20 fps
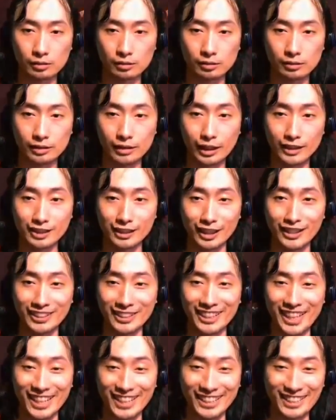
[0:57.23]
So
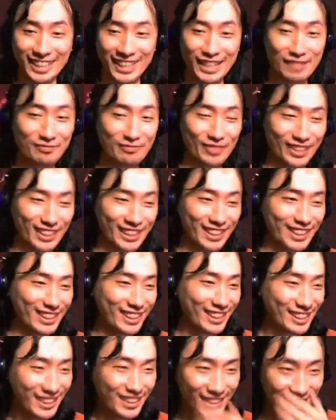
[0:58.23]
yes, you can run this same
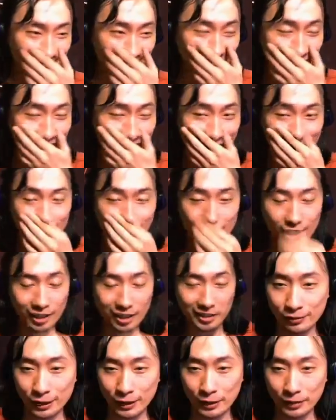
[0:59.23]
combo with something
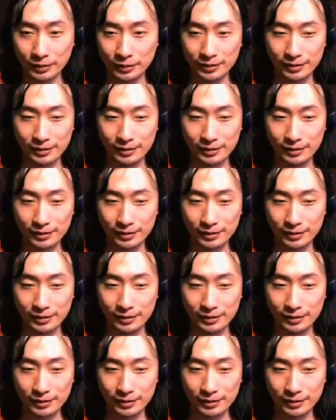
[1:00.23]
like a dagger